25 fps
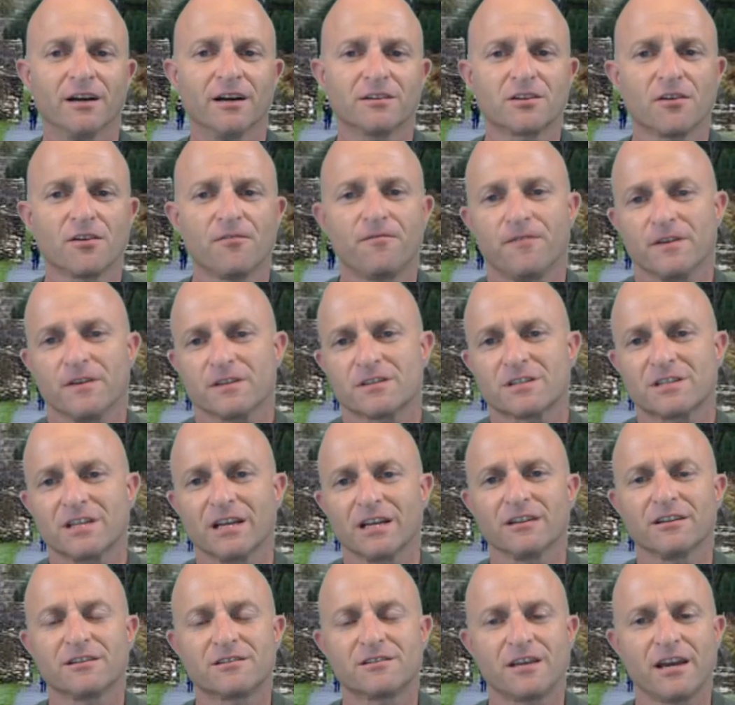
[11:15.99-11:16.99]
to
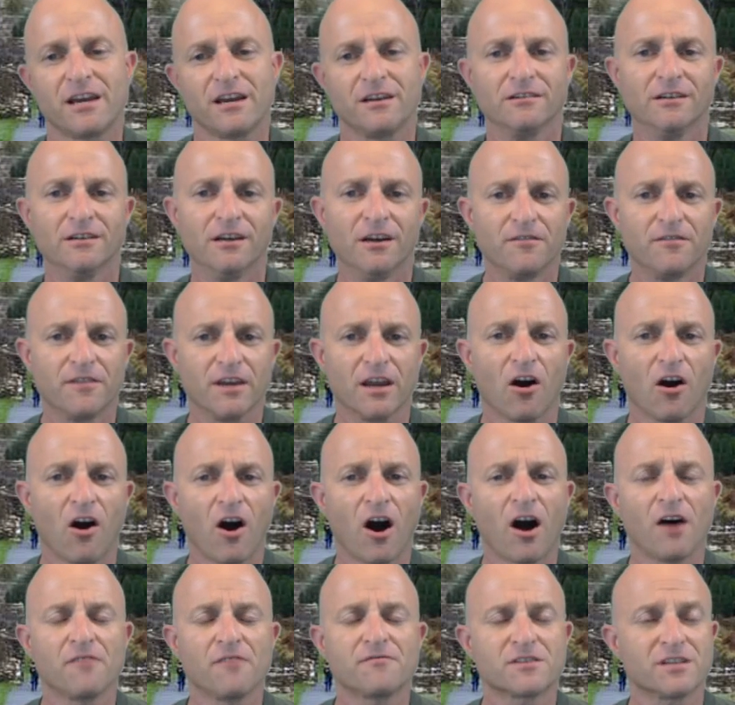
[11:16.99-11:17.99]
facilitate the
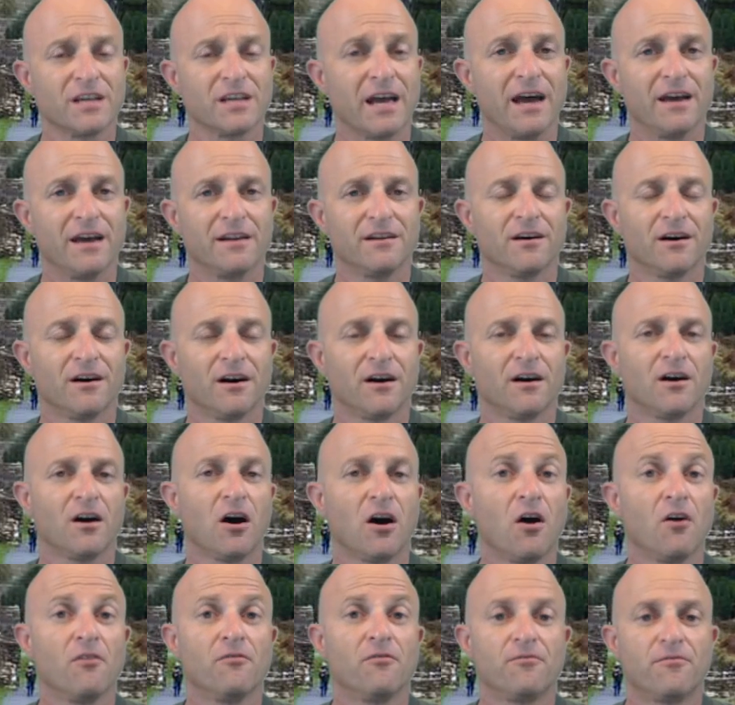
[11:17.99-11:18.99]
offset
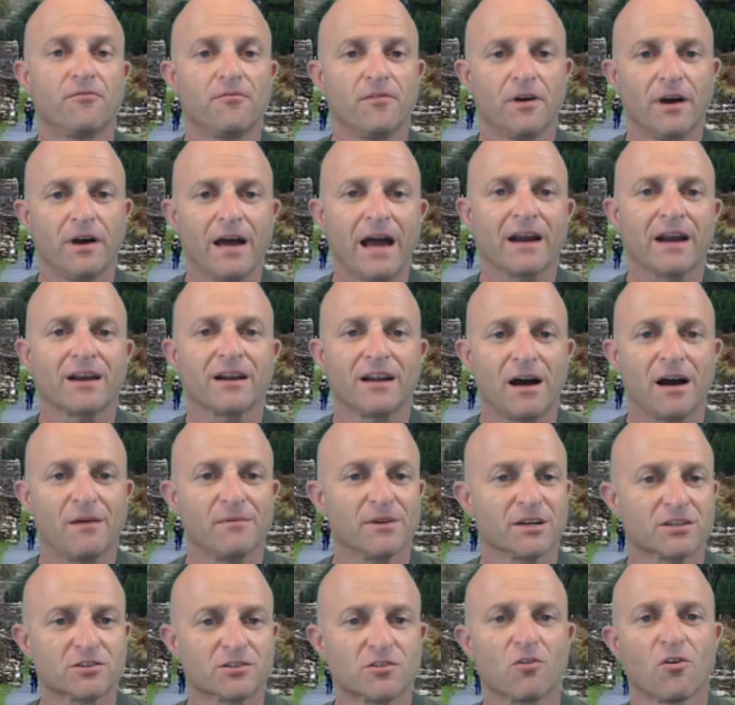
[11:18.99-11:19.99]
of
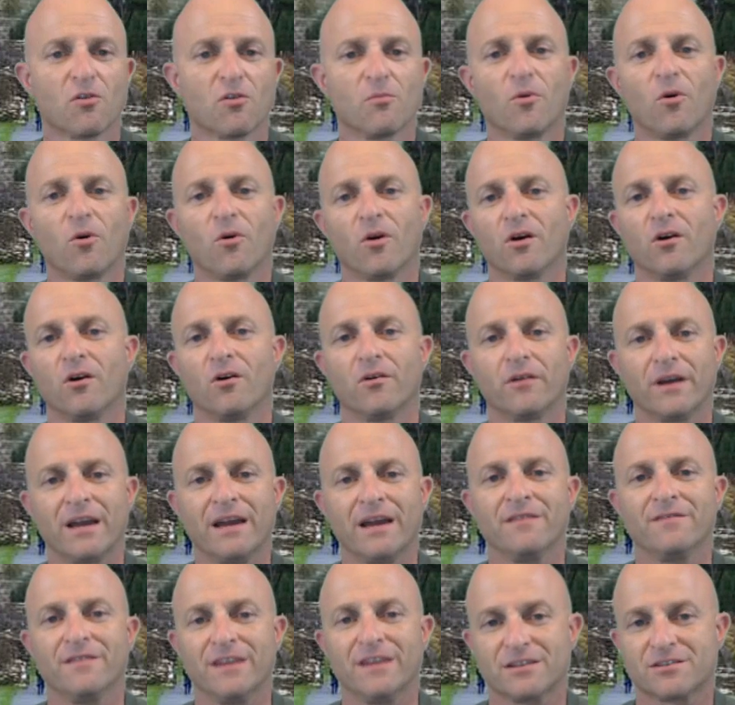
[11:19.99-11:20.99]
economic turmoil
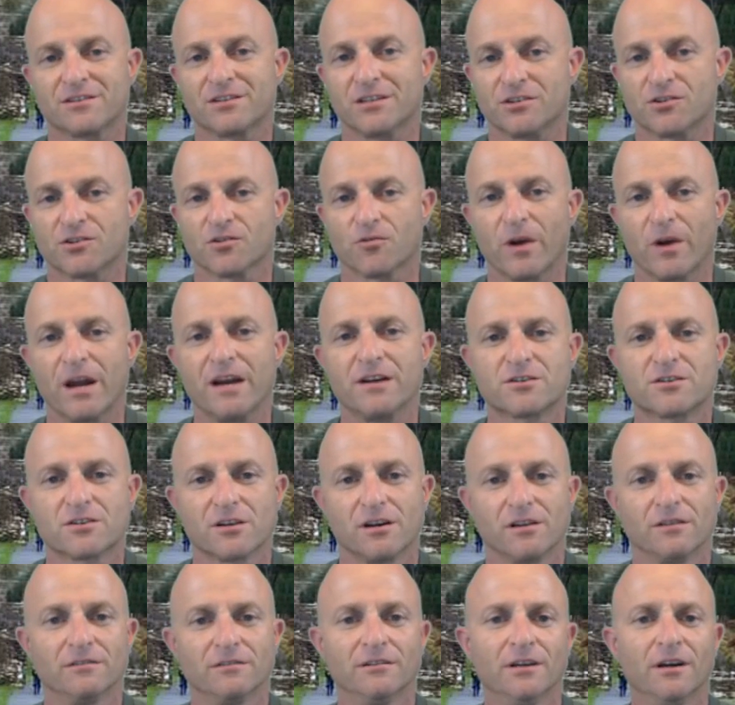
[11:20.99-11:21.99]
in this
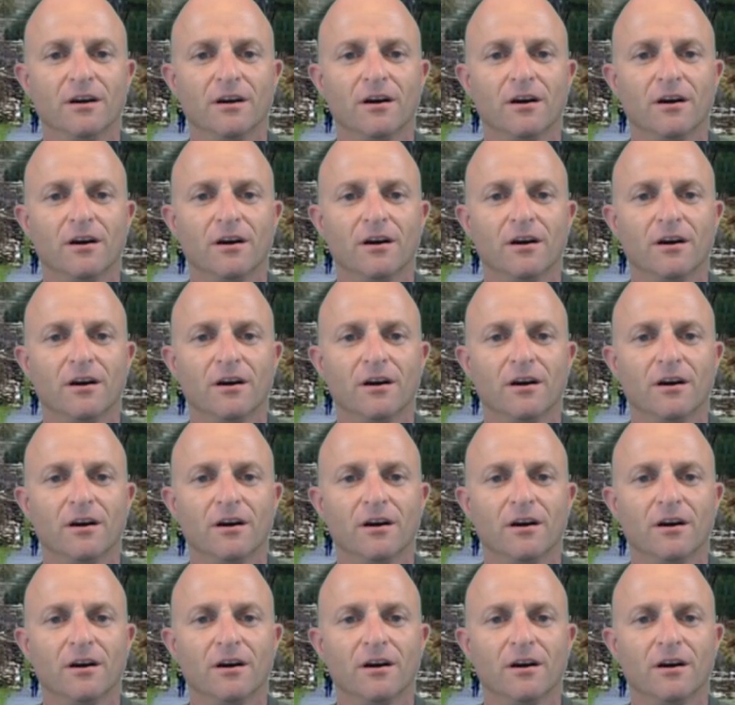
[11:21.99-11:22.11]
situation,